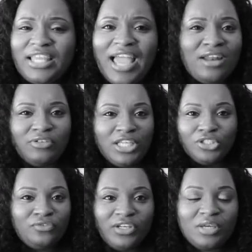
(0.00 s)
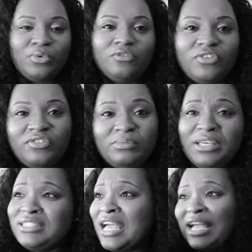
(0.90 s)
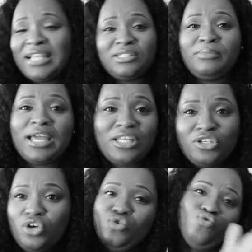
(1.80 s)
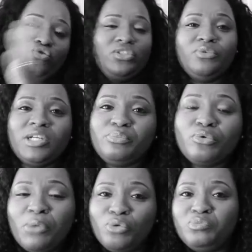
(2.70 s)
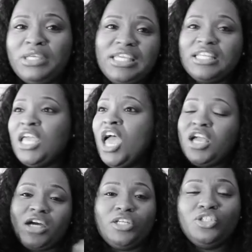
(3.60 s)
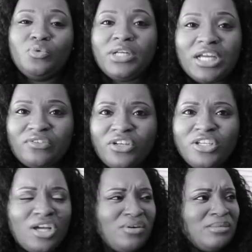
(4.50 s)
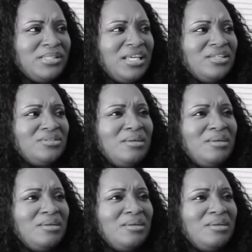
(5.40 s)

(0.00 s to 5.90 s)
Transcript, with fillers: Like, I don't need your fucking 150 because I got somebody, you know, who was already promoting me and gonna do whatever. You know what I'm saying?